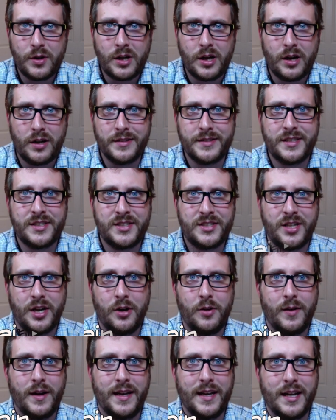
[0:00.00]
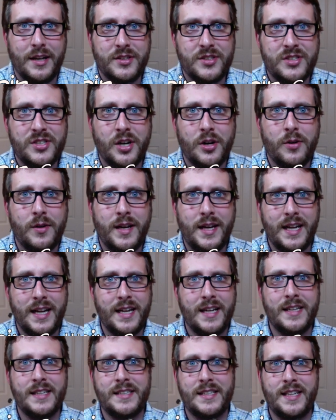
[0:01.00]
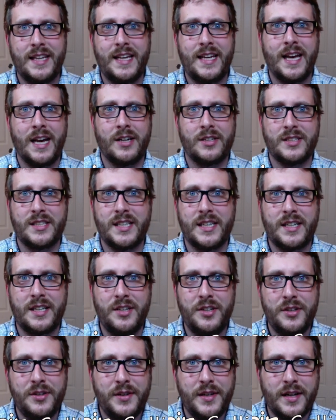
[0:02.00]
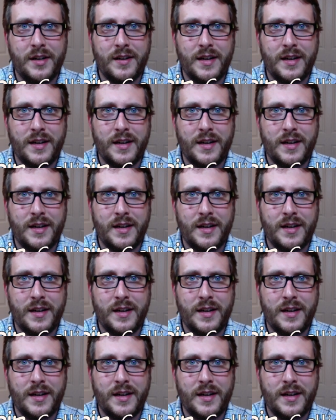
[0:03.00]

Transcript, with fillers: called Samhain. Now, Samhain is the Celtic New Year,